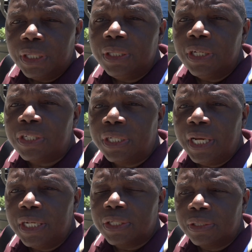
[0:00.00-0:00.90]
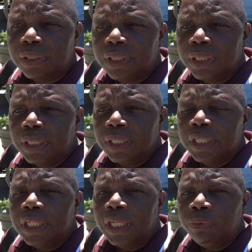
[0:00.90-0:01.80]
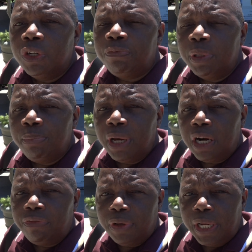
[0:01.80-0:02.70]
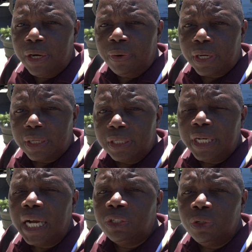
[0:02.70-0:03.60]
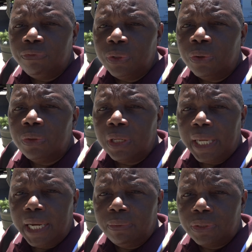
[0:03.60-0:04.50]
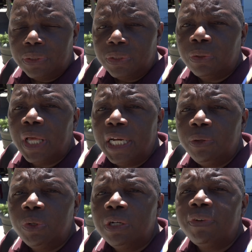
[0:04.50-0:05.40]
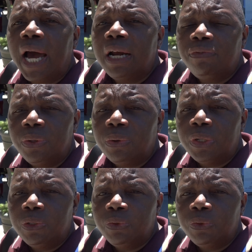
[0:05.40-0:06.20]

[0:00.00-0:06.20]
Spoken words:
In this case, it would have been better for Eric not to have known the language, so that he would have not have known